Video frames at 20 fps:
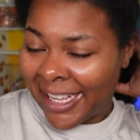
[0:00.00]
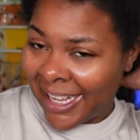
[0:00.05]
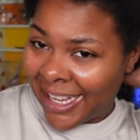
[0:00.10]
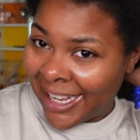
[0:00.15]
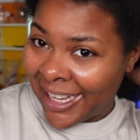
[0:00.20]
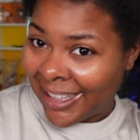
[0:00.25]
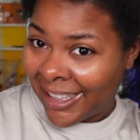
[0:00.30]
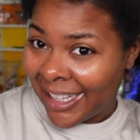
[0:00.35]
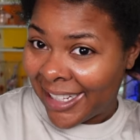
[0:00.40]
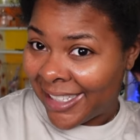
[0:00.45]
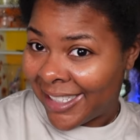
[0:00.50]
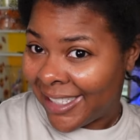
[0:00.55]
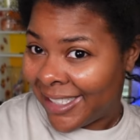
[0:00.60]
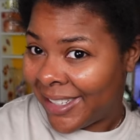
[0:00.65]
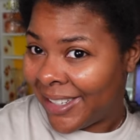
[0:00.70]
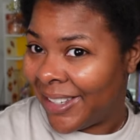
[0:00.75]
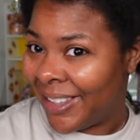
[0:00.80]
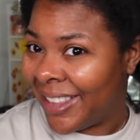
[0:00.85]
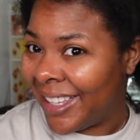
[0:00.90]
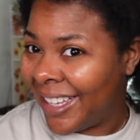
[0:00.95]
and let's
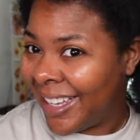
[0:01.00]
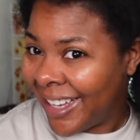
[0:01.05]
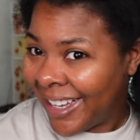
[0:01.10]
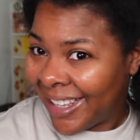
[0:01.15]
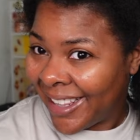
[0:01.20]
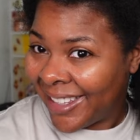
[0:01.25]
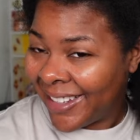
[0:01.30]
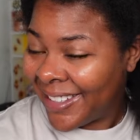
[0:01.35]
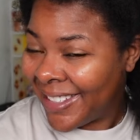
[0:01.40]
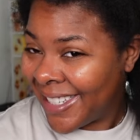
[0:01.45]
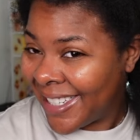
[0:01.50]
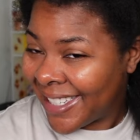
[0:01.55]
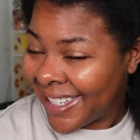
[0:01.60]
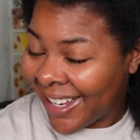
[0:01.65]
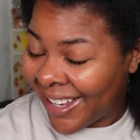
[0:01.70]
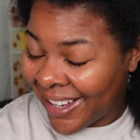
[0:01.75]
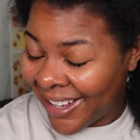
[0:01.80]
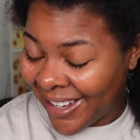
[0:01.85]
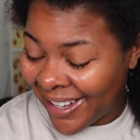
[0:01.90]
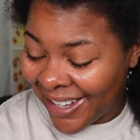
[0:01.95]
do the other
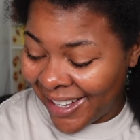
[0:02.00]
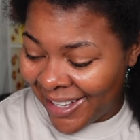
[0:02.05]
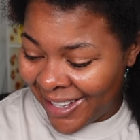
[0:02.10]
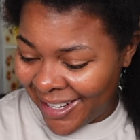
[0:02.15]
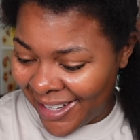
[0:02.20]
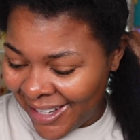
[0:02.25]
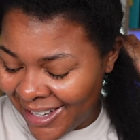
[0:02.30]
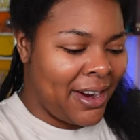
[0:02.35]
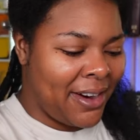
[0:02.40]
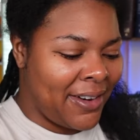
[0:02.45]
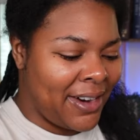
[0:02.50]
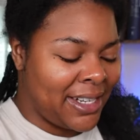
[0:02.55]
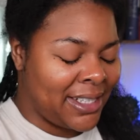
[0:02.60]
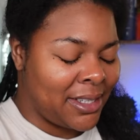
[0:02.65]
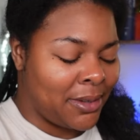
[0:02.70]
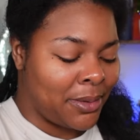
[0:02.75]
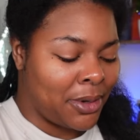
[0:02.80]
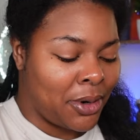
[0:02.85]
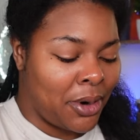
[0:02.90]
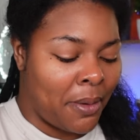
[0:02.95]
side. All right,
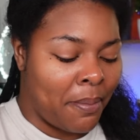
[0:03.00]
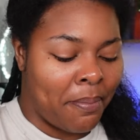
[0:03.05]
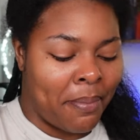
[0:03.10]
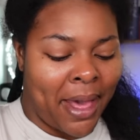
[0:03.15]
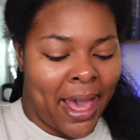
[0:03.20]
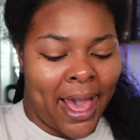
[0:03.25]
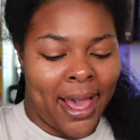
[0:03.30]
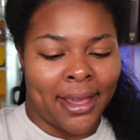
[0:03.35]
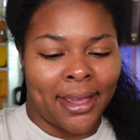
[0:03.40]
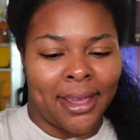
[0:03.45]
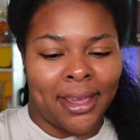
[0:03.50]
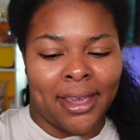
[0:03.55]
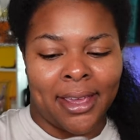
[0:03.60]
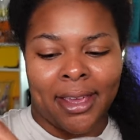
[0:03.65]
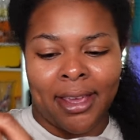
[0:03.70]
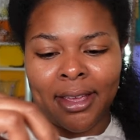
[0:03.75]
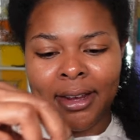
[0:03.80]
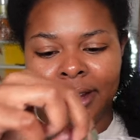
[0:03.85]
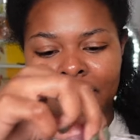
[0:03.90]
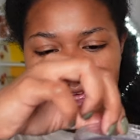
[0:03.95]
so we're going back
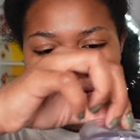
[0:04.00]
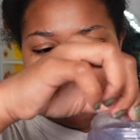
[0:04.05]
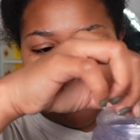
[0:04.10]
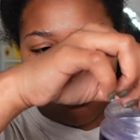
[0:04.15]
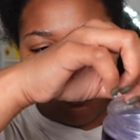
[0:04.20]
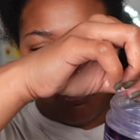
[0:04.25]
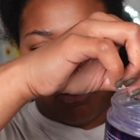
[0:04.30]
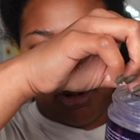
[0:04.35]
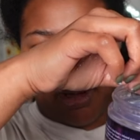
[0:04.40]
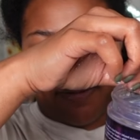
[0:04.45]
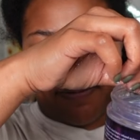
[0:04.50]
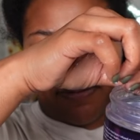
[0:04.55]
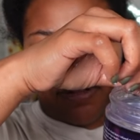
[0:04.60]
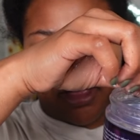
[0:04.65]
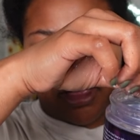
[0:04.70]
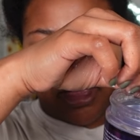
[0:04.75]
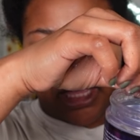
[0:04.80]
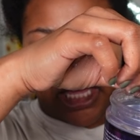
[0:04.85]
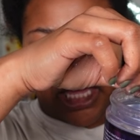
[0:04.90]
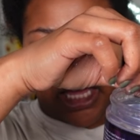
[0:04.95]
in with
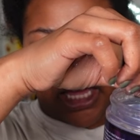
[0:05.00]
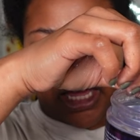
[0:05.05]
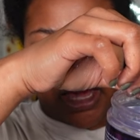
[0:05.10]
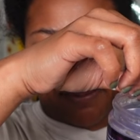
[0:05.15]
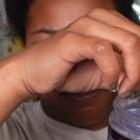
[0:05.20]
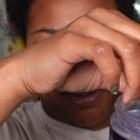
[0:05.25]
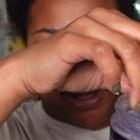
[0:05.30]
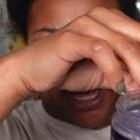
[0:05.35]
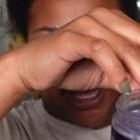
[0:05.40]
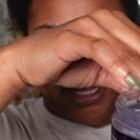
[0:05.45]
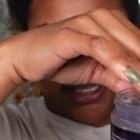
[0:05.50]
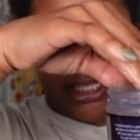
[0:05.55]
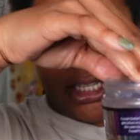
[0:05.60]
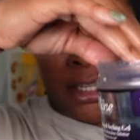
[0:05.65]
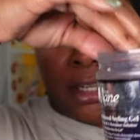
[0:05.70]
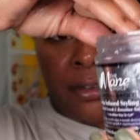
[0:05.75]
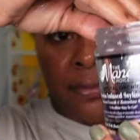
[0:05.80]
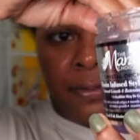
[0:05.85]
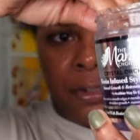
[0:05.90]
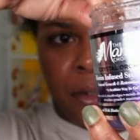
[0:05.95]
the Biotin
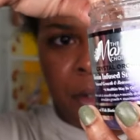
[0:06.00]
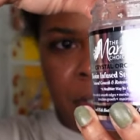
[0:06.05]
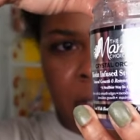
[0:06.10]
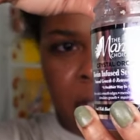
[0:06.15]
Infused